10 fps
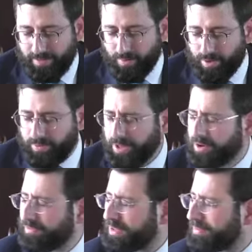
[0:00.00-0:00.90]
What do we
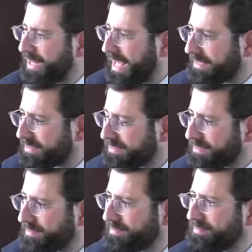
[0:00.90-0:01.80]
learn from the plants?
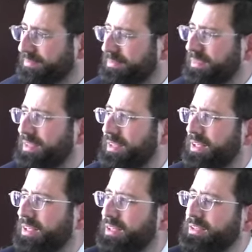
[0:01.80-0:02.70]

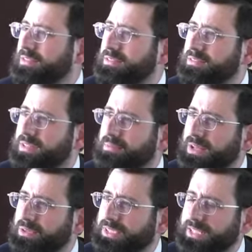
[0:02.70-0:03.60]
So the
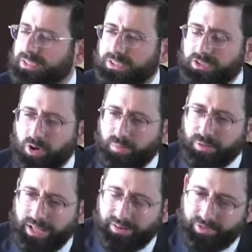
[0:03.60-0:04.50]
Medrash says there is no
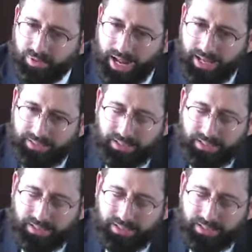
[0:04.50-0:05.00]
blade of grass